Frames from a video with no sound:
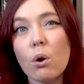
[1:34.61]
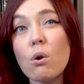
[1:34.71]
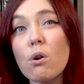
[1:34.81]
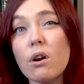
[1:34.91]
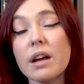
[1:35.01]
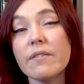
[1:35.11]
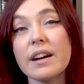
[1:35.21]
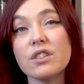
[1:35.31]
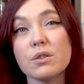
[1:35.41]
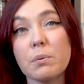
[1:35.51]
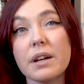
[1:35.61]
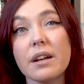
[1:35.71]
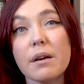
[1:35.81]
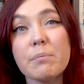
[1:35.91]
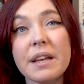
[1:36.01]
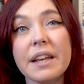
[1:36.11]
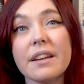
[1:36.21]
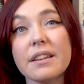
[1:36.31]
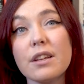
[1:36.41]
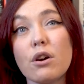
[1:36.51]
or if I just want to
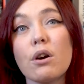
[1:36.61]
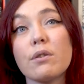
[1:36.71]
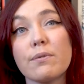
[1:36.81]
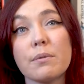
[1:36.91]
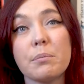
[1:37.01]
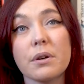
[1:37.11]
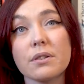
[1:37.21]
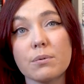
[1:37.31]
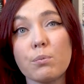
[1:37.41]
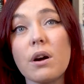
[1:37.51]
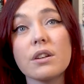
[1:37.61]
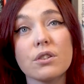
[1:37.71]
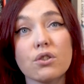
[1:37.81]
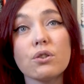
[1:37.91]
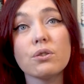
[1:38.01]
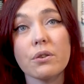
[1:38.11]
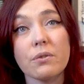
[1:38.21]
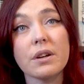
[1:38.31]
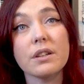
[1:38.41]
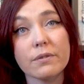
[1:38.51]
immediately go from books 1 to 2 to
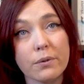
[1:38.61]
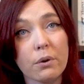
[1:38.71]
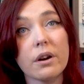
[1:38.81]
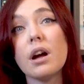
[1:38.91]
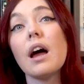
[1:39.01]
3 to 4,